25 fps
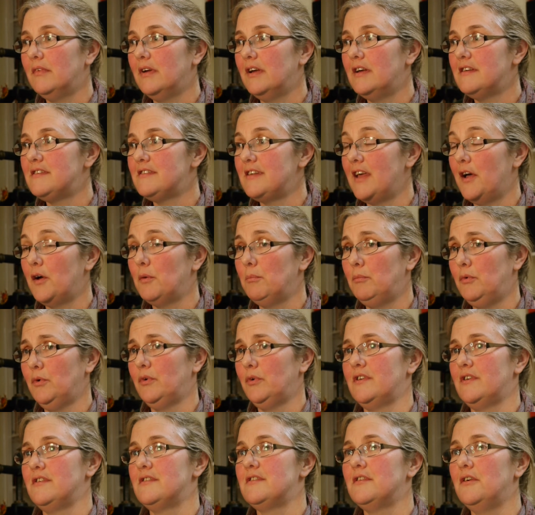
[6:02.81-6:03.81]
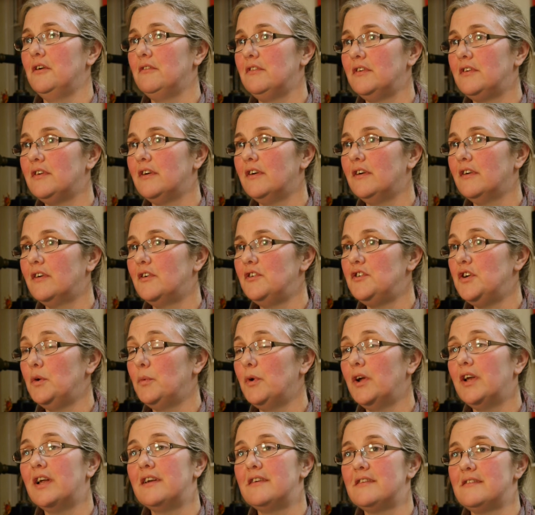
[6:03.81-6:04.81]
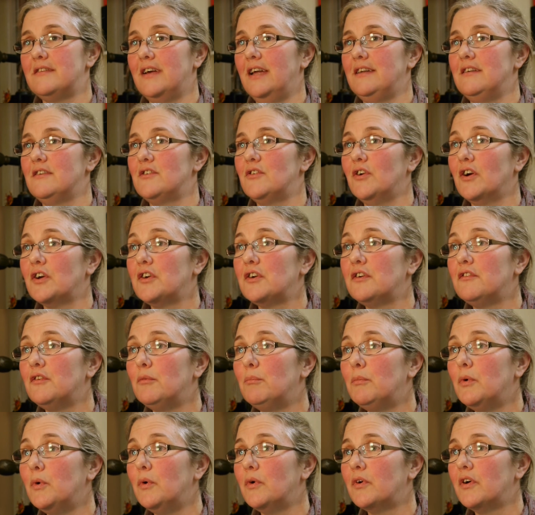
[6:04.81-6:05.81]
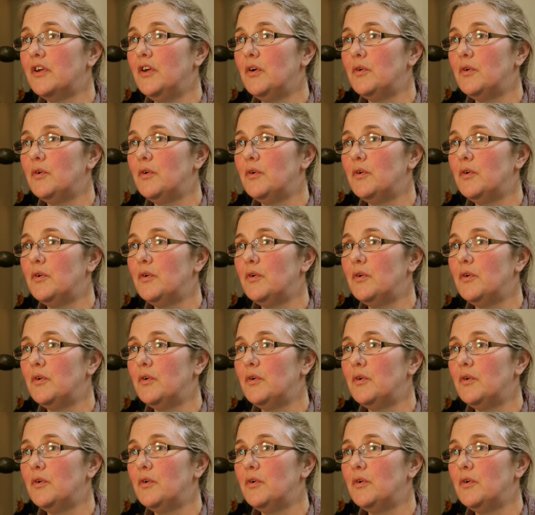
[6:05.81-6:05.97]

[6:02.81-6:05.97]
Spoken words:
a sound conservator, because you won't understand the structure of a book.